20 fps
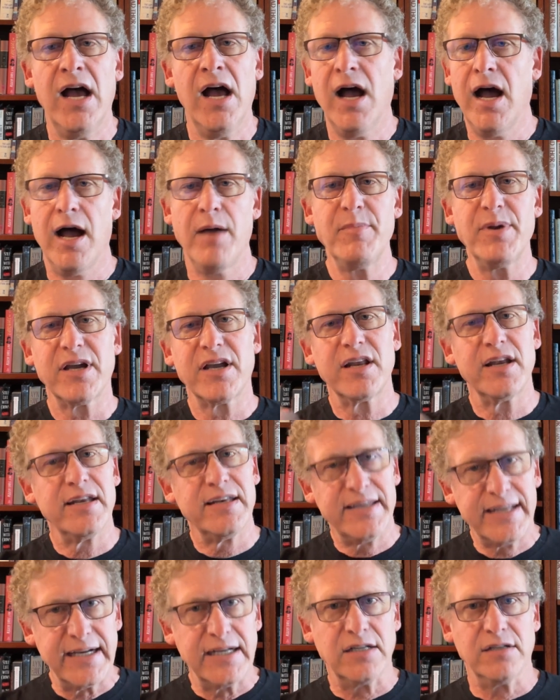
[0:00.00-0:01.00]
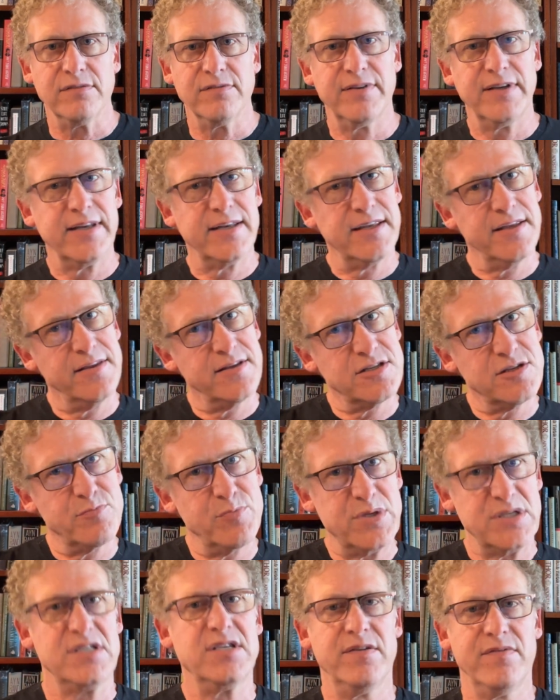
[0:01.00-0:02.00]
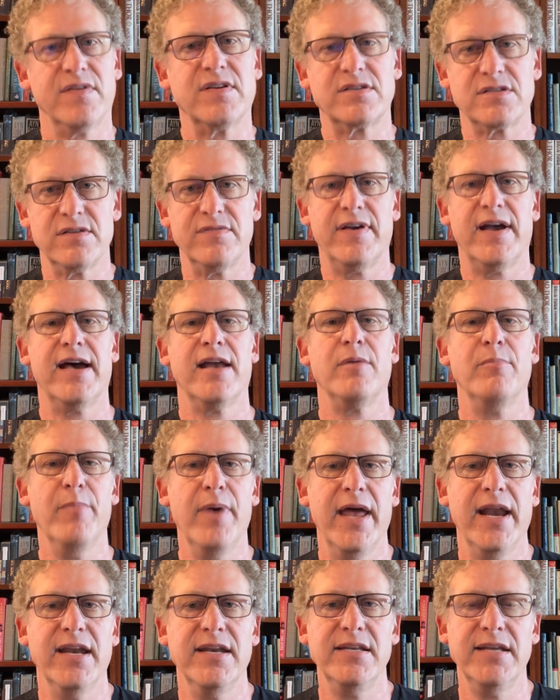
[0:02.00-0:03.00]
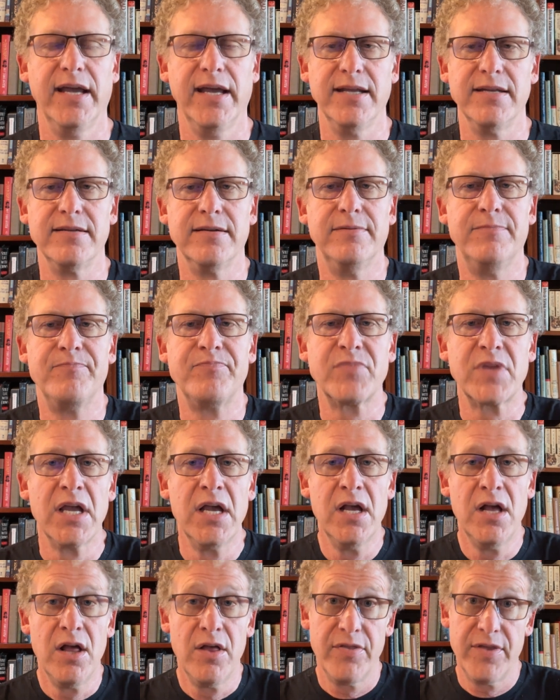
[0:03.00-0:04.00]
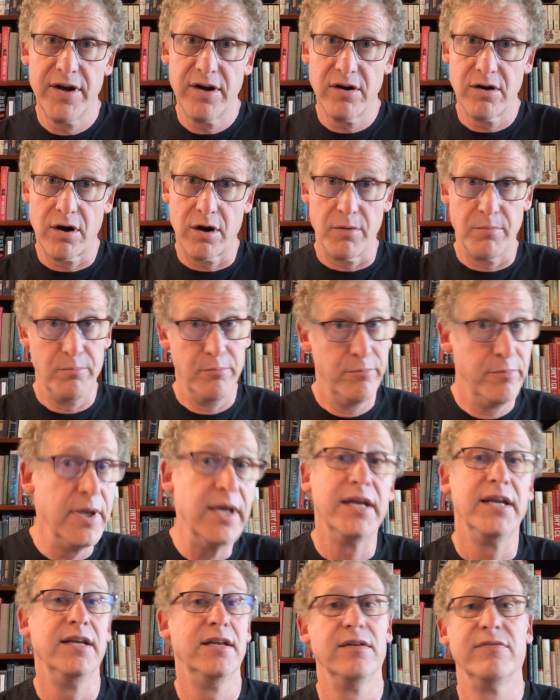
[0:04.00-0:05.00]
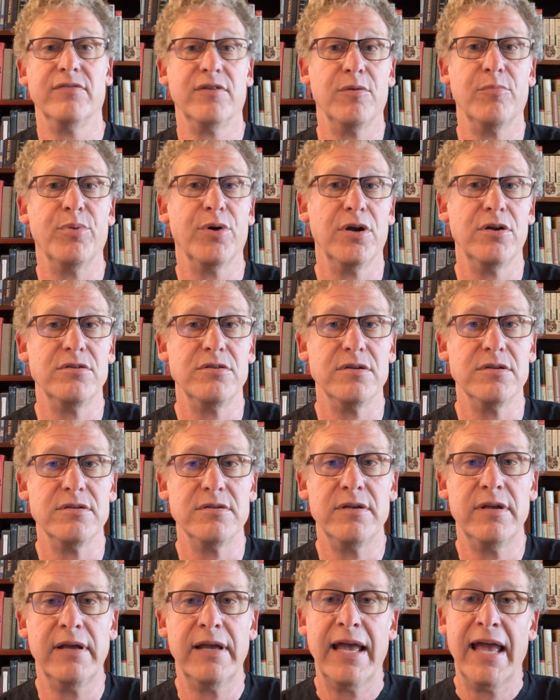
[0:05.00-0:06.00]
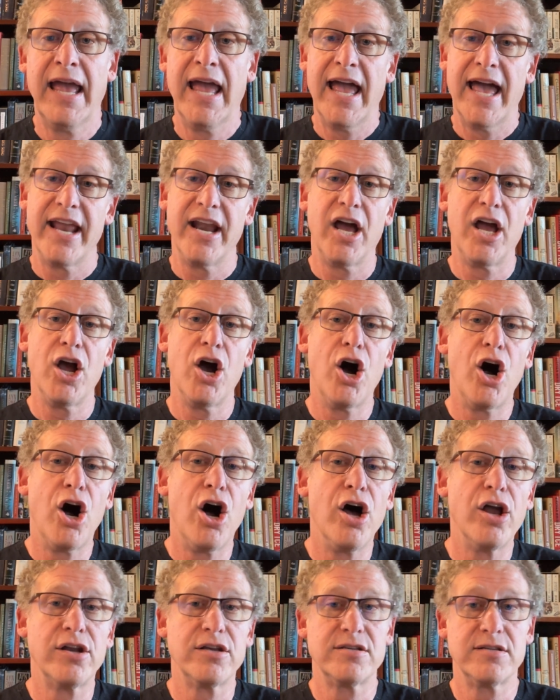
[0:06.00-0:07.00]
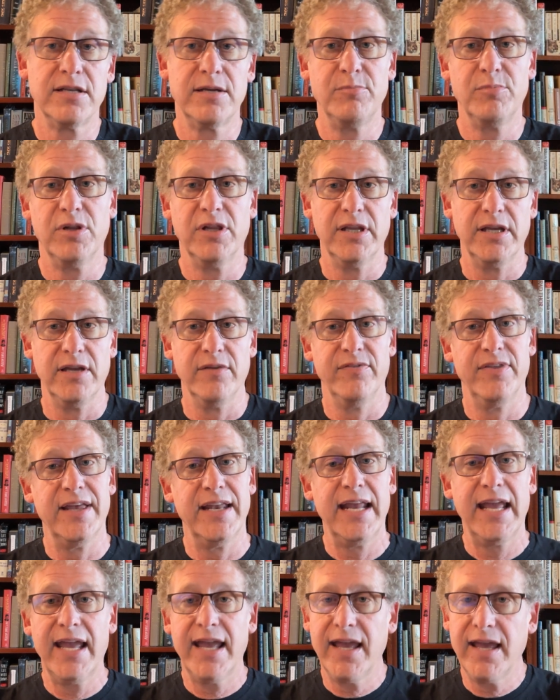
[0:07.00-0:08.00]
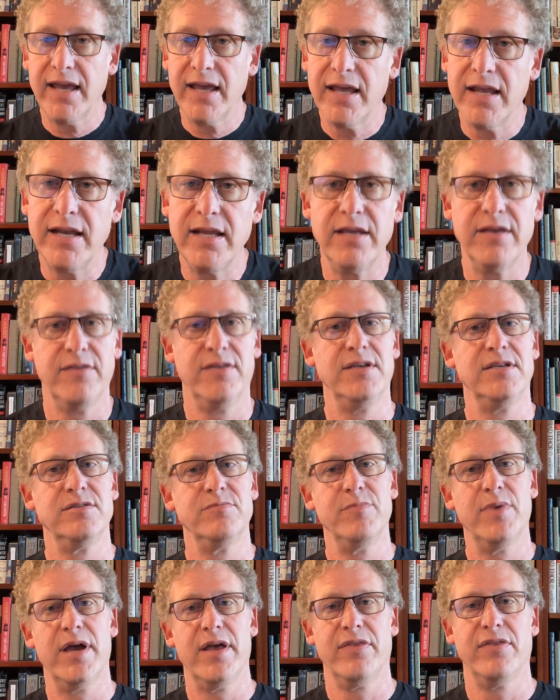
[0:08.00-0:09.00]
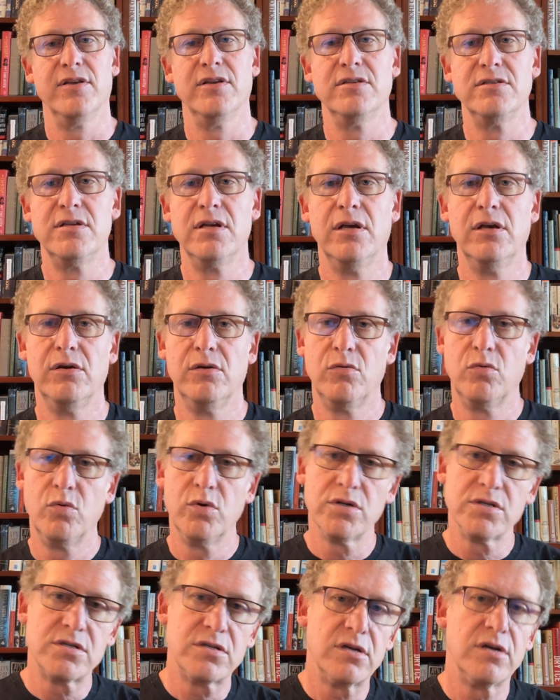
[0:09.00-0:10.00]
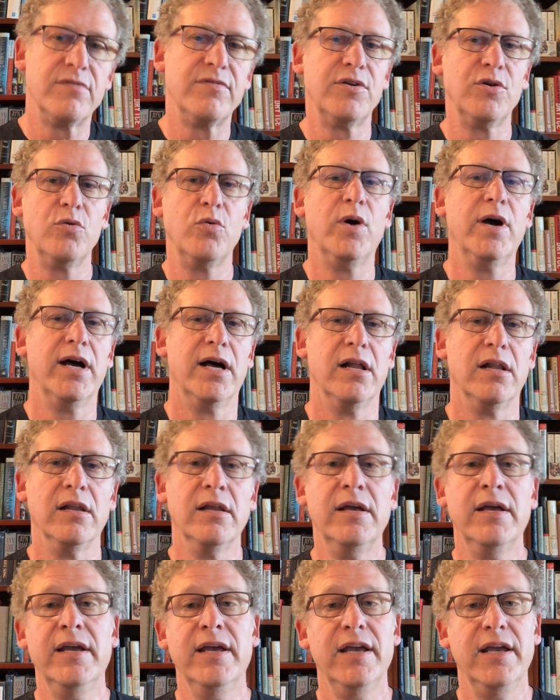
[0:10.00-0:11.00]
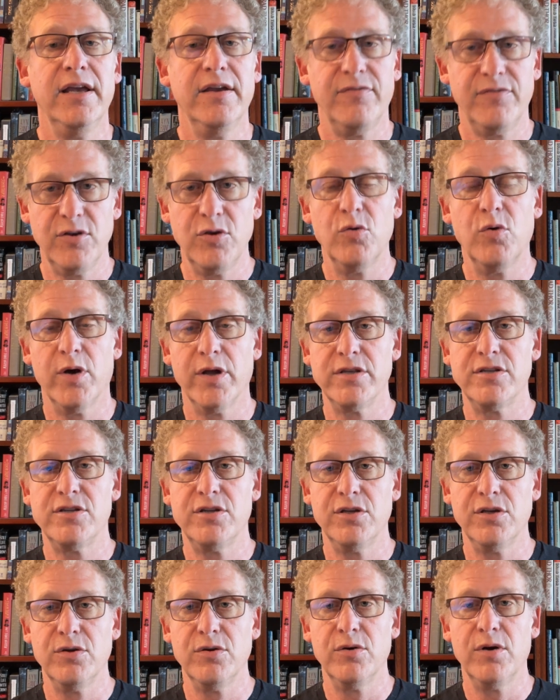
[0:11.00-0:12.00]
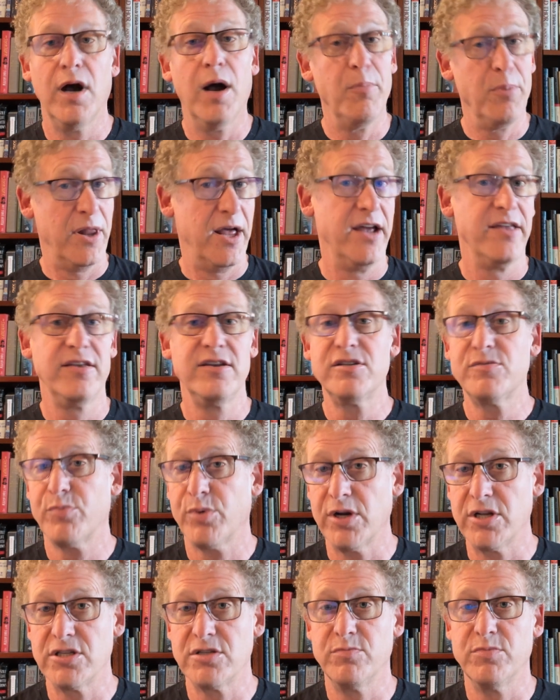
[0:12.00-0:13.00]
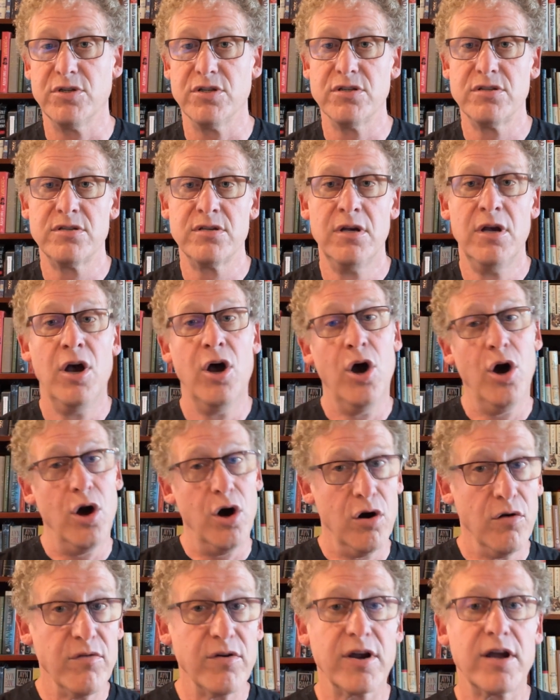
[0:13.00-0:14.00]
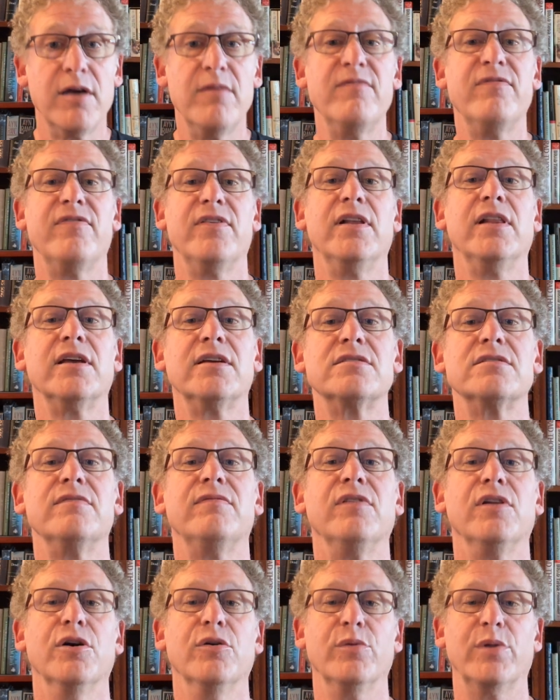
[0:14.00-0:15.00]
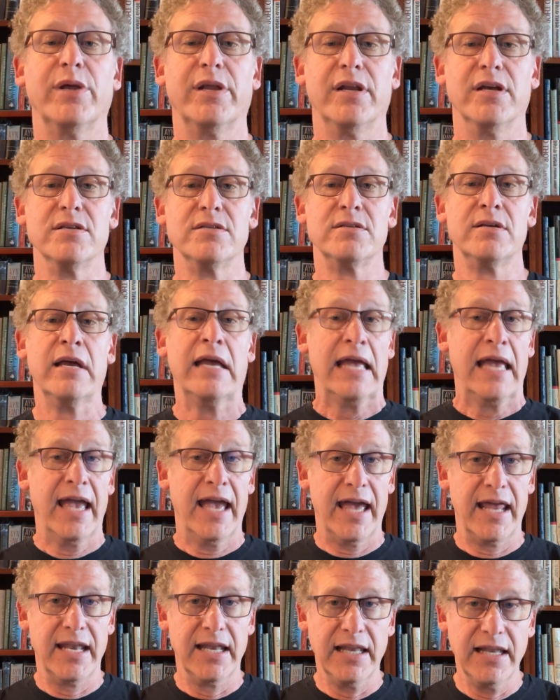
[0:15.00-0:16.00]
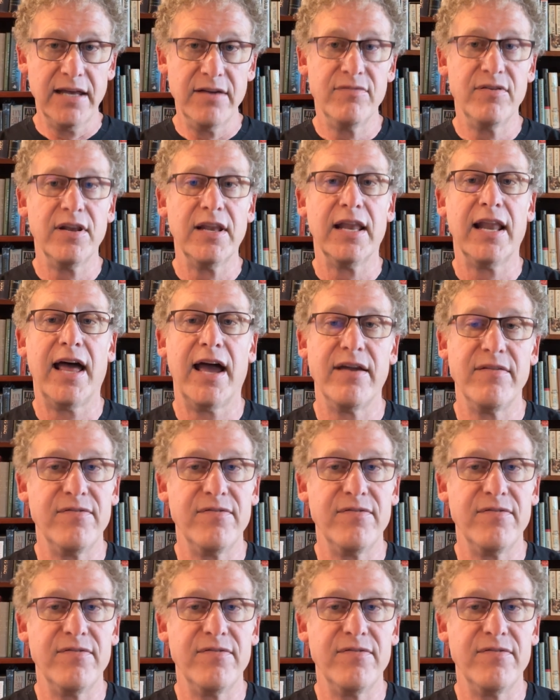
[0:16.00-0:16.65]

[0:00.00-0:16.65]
I'm not going to delve into the specifics of how to meditate. There are many different approaches, and I honestly believe that any of these methods will serve you well if you want to apply these principles, overcome feelings of loneliness, and live a life